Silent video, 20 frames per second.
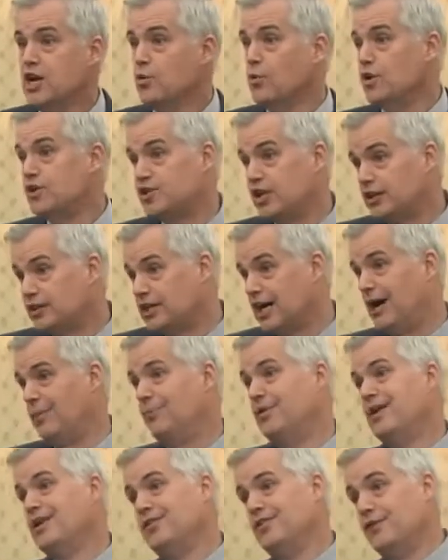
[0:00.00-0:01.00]
which had
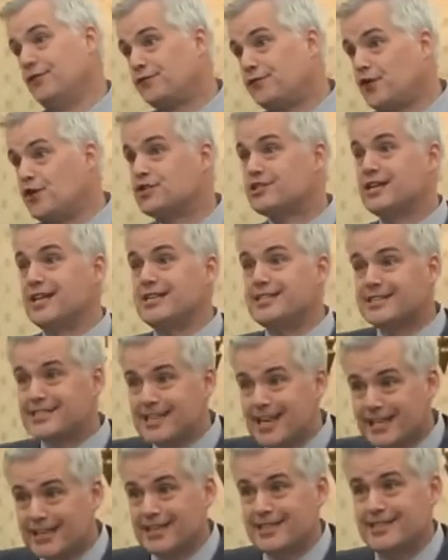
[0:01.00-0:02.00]
come the 1st and
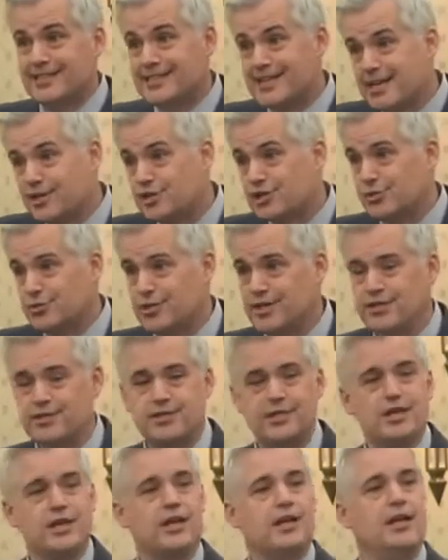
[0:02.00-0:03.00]
2nd centuries